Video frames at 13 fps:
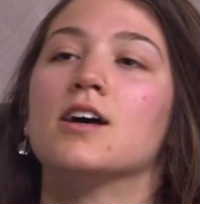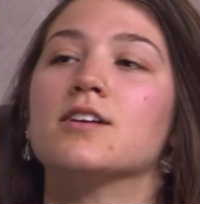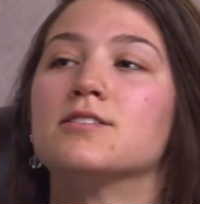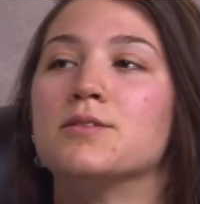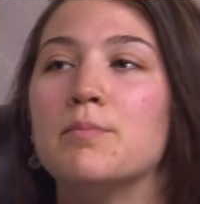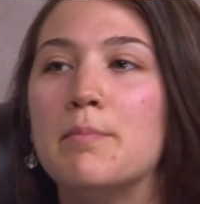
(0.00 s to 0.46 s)

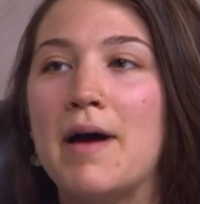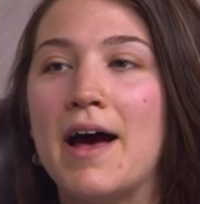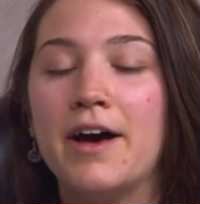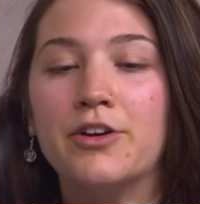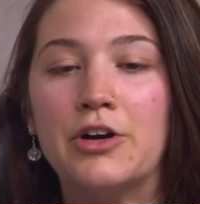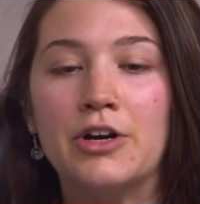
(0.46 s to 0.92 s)
doesn't
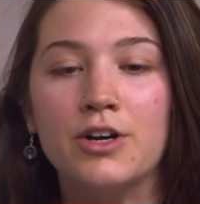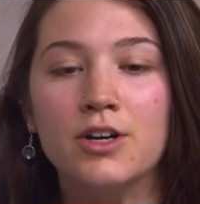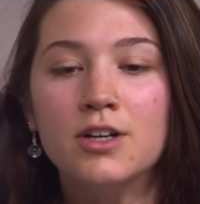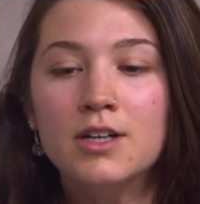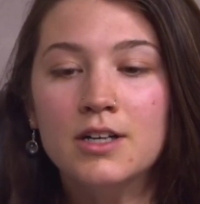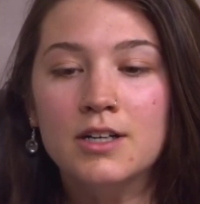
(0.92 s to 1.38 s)
matter
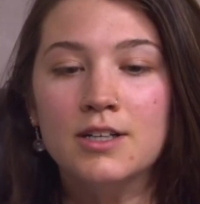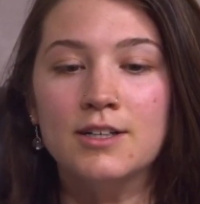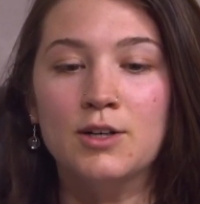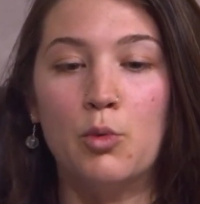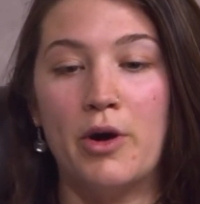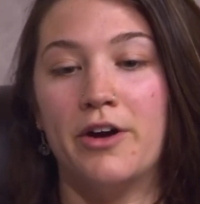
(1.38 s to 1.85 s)

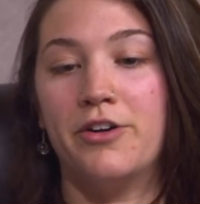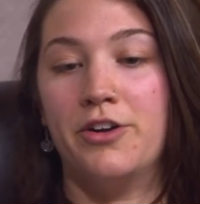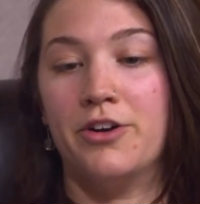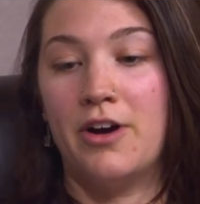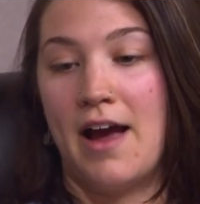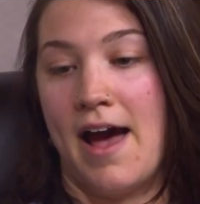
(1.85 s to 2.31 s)
where
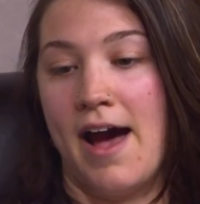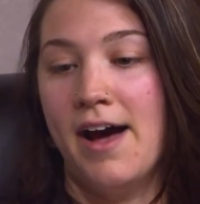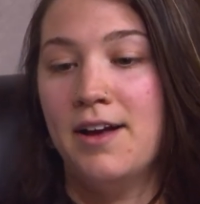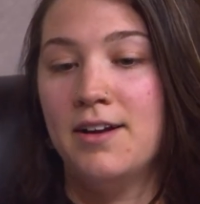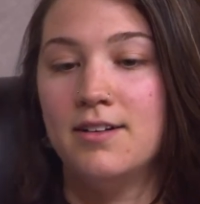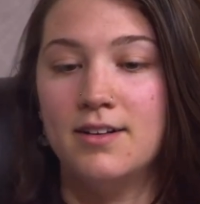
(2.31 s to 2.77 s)
you're
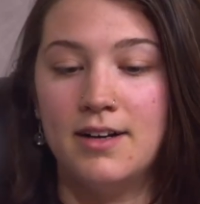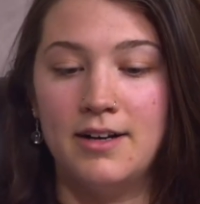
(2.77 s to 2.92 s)
at,